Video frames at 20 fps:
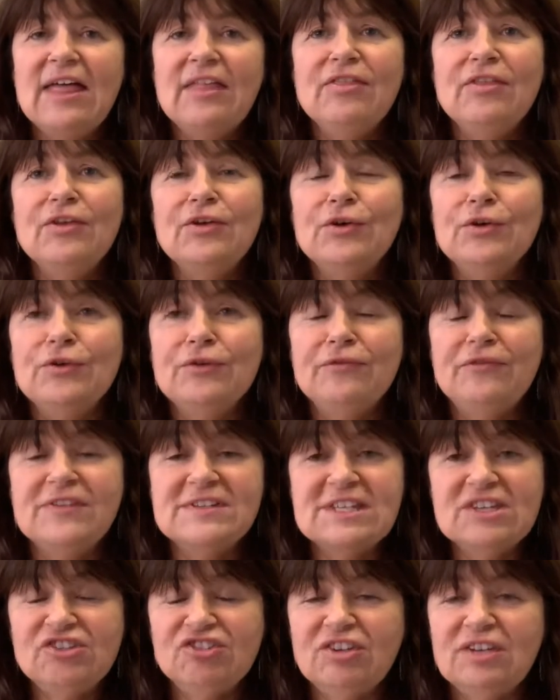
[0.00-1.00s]
the
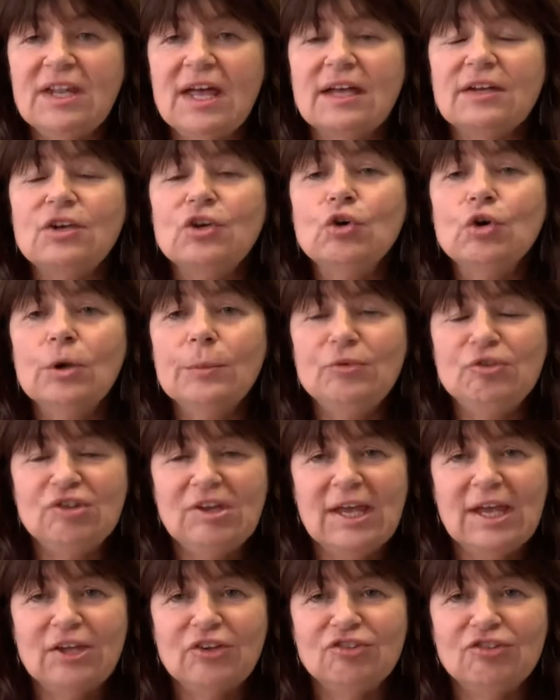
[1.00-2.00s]
physician had no
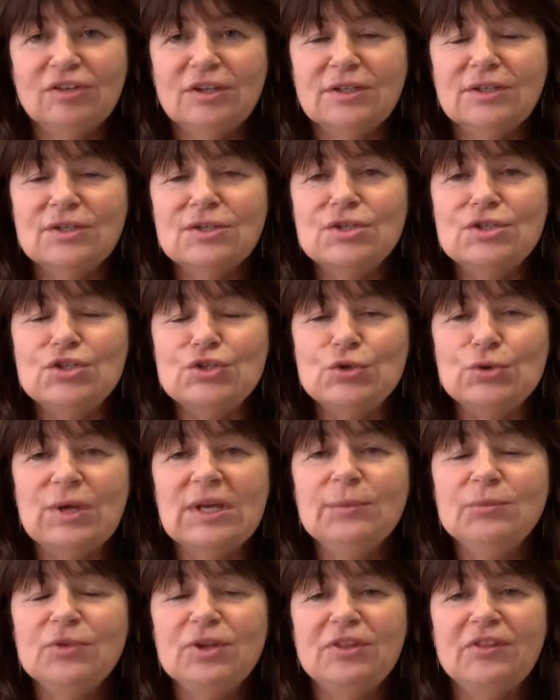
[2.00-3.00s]
objection to
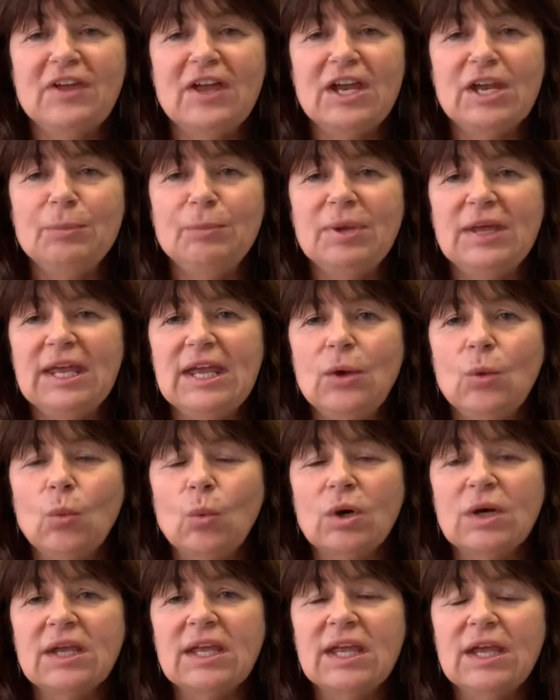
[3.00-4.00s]
hypnotherapy
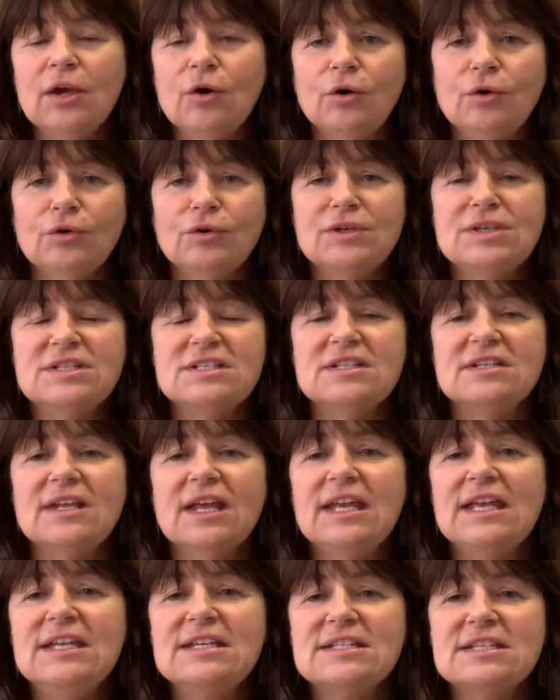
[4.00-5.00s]
working on
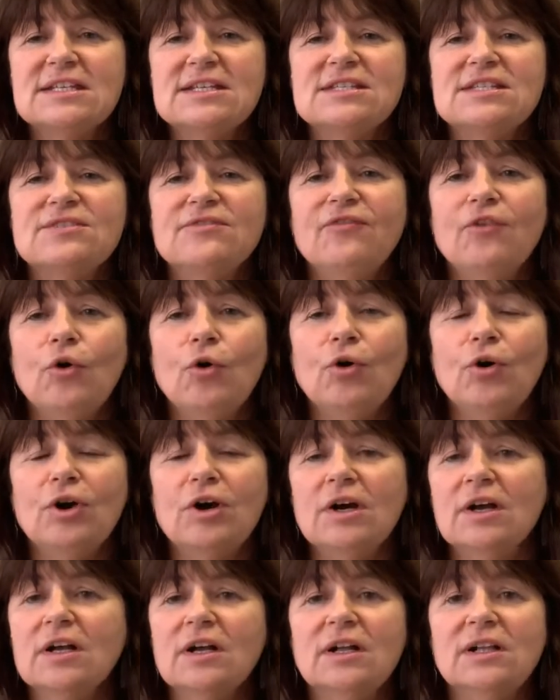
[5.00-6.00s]
tinnitus
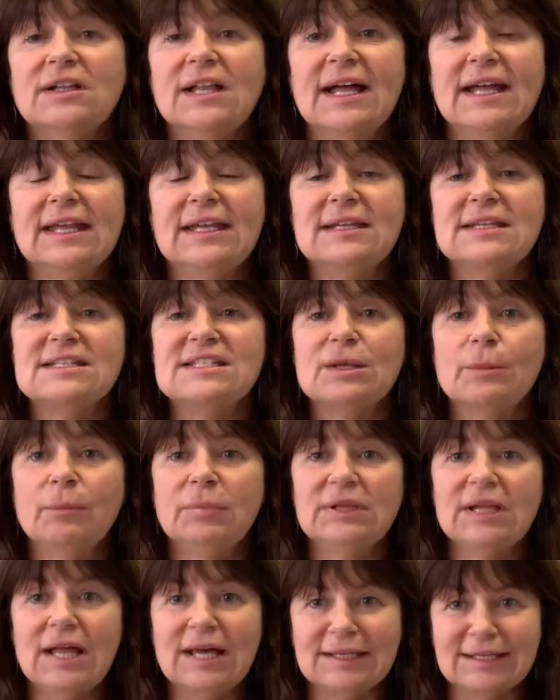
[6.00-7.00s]
for client
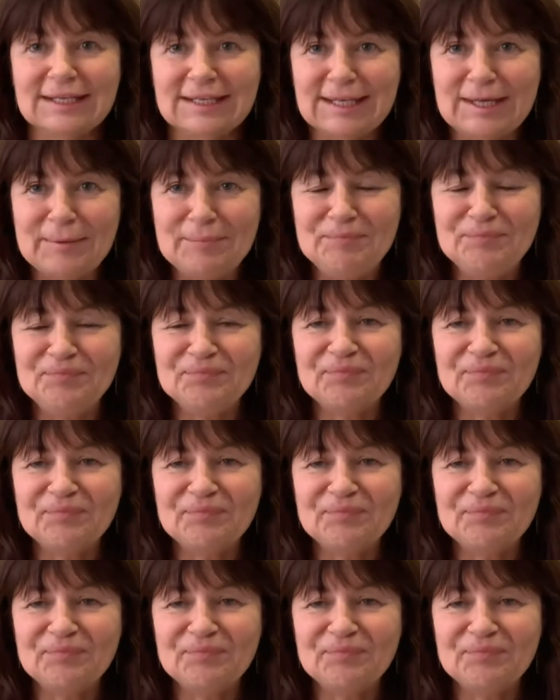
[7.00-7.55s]
blank.